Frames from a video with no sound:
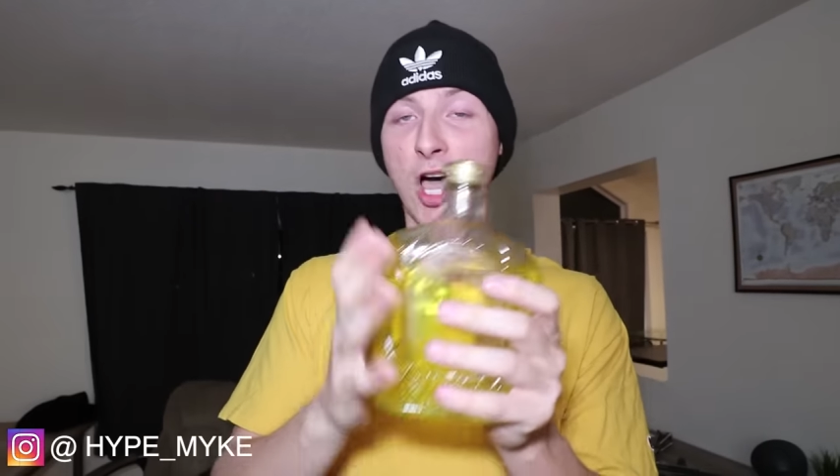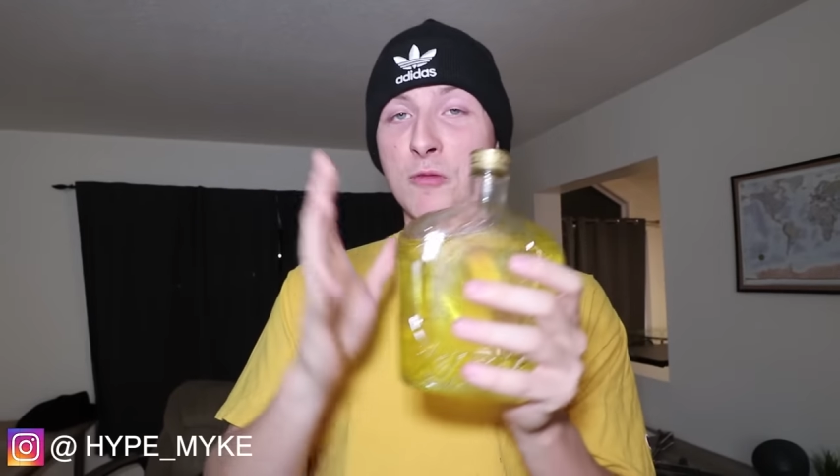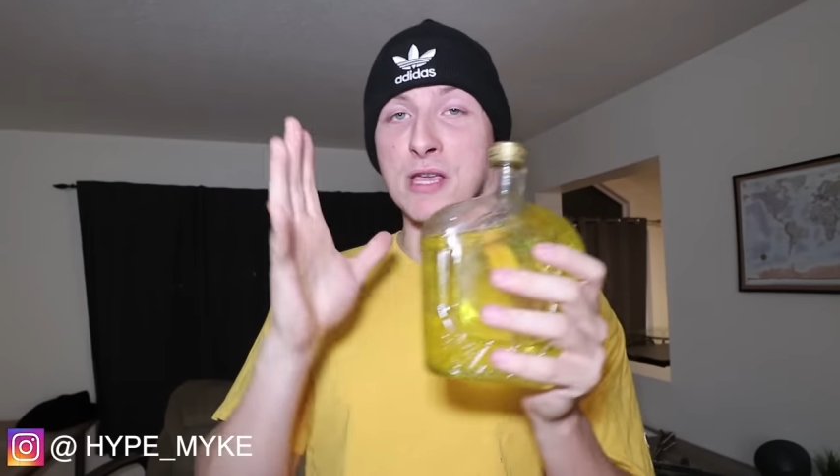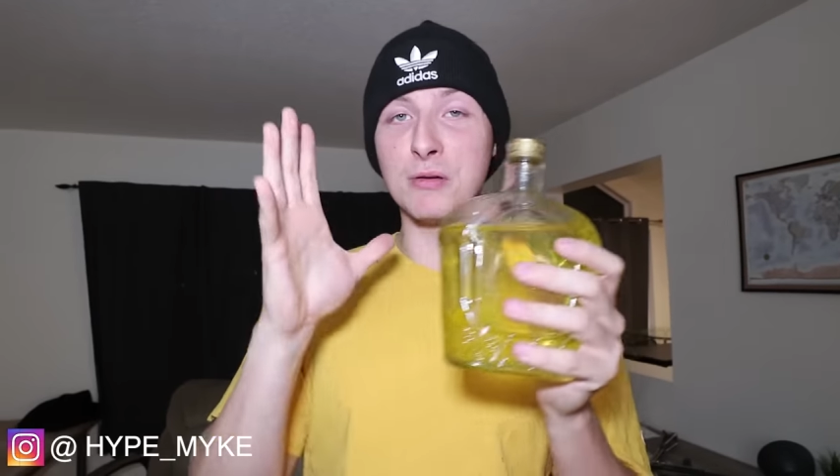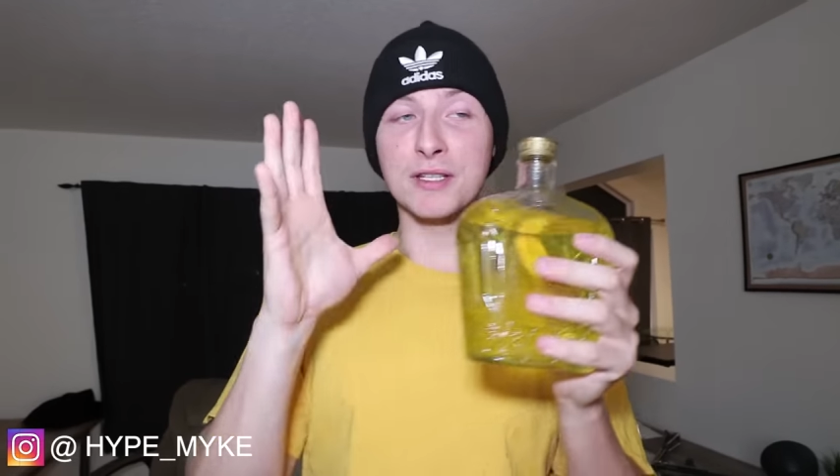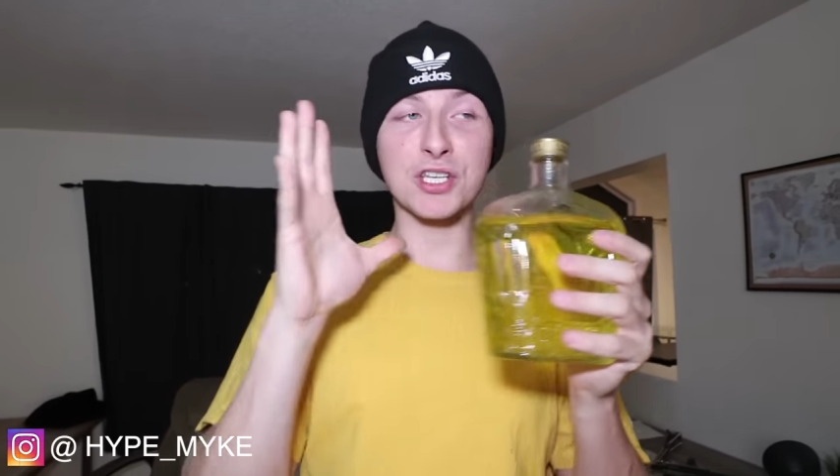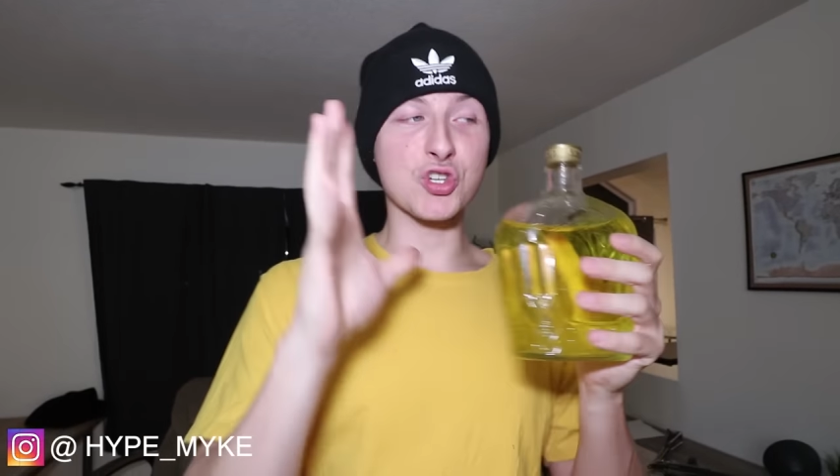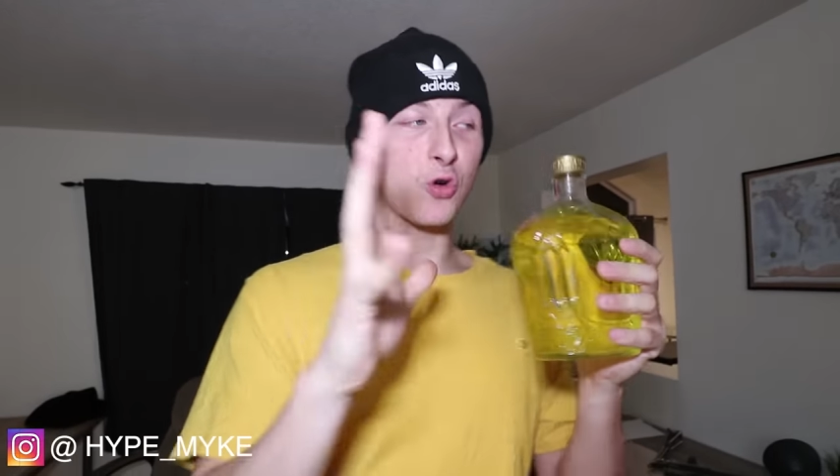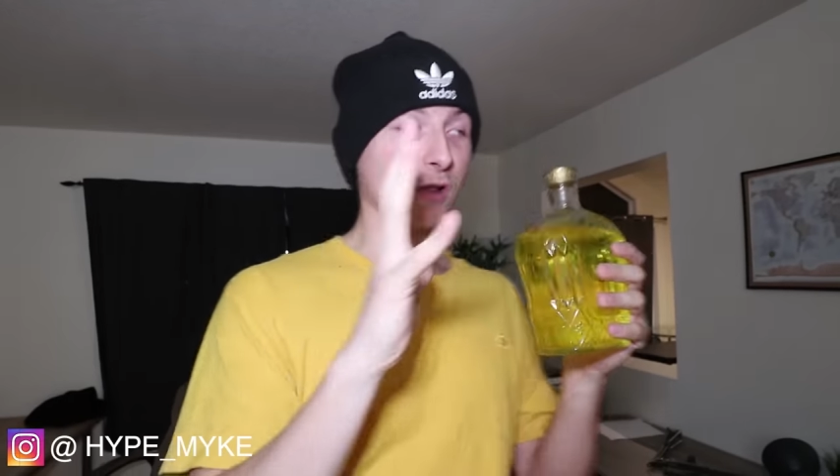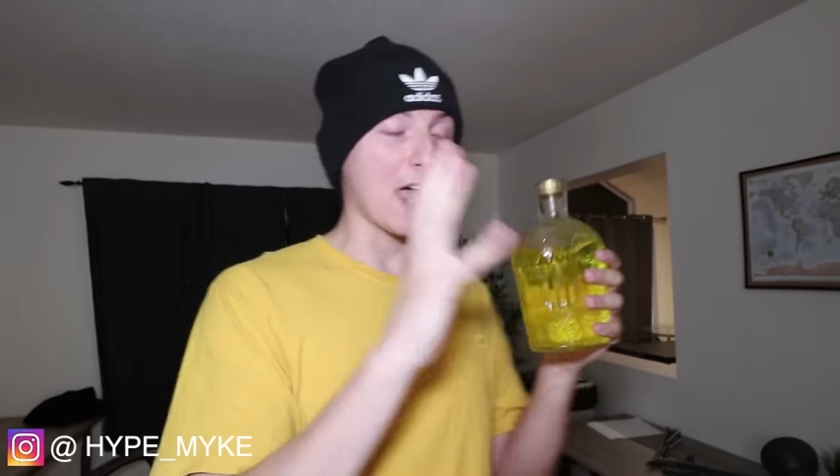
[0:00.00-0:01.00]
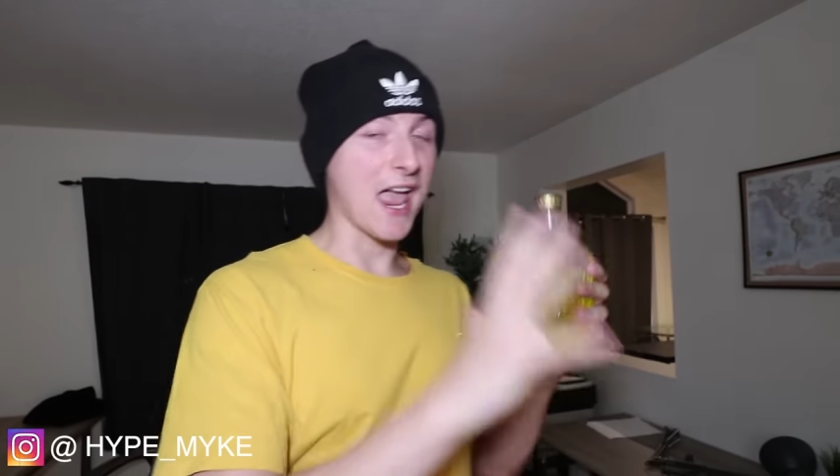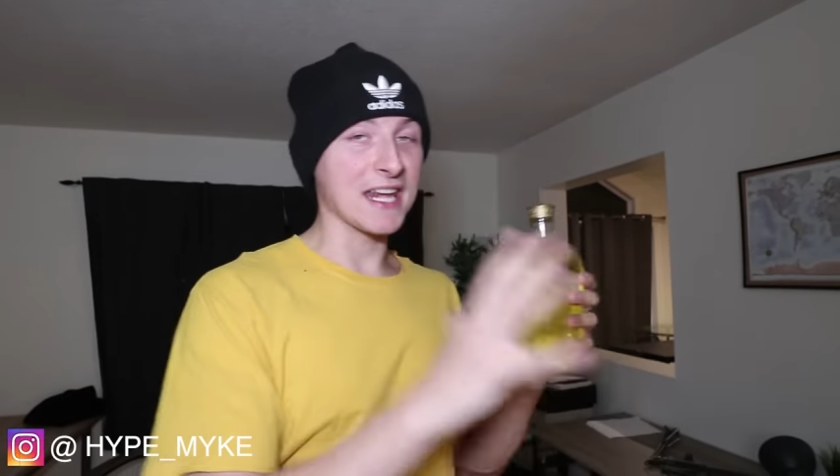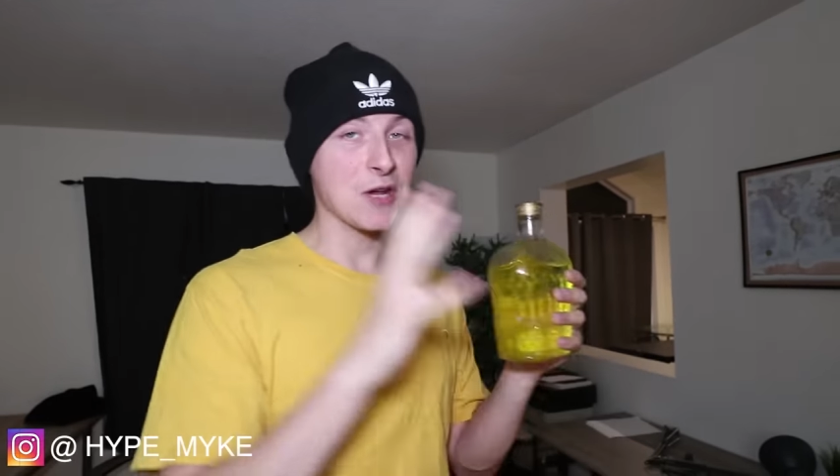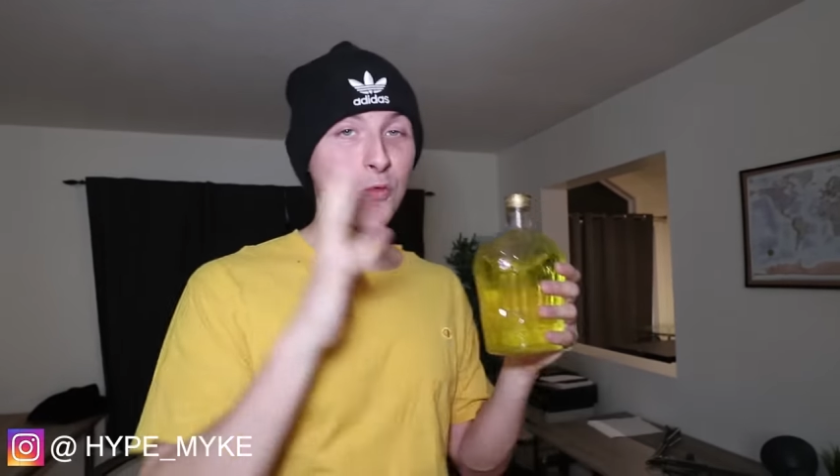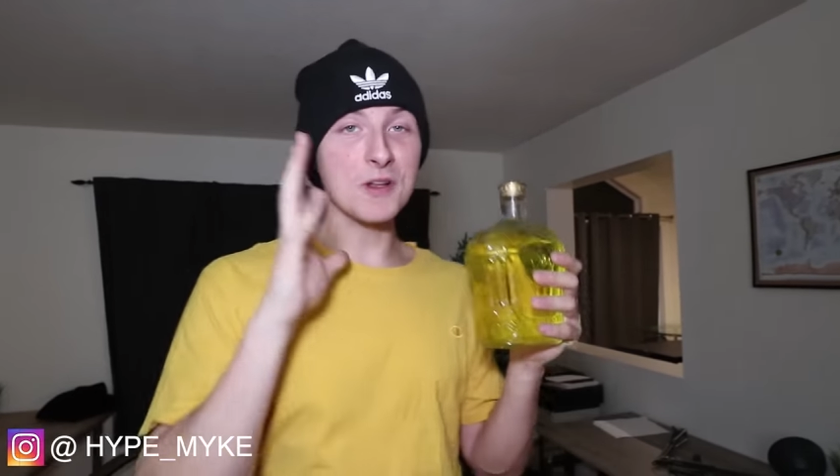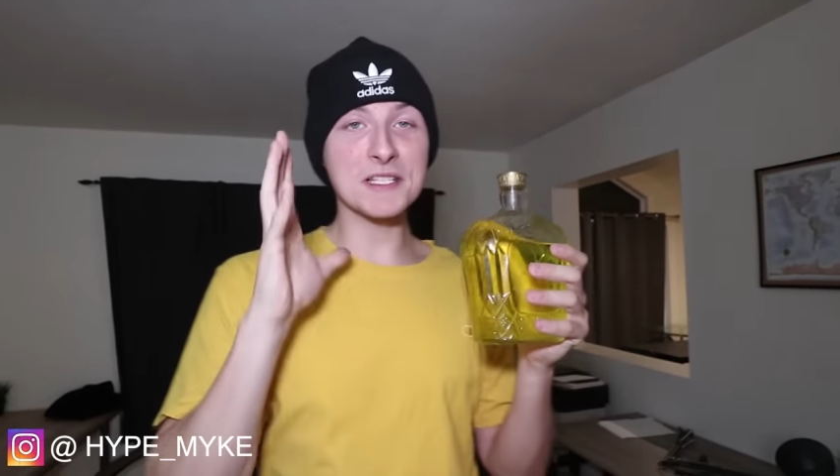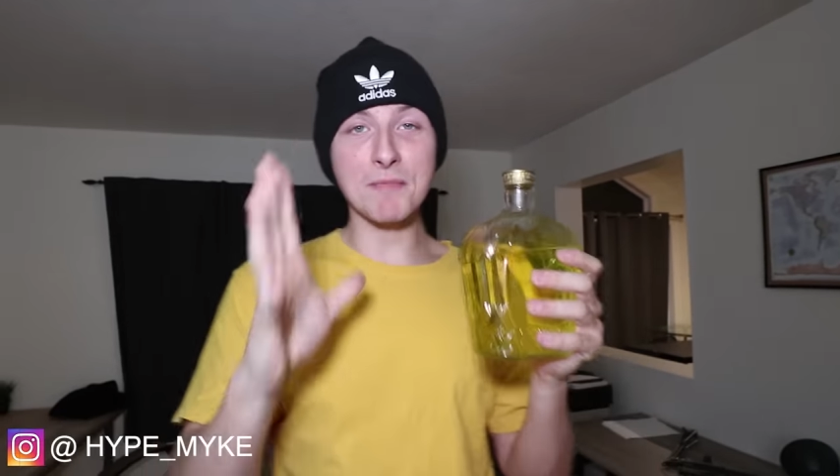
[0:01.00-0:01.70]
I'll be able to control anyone's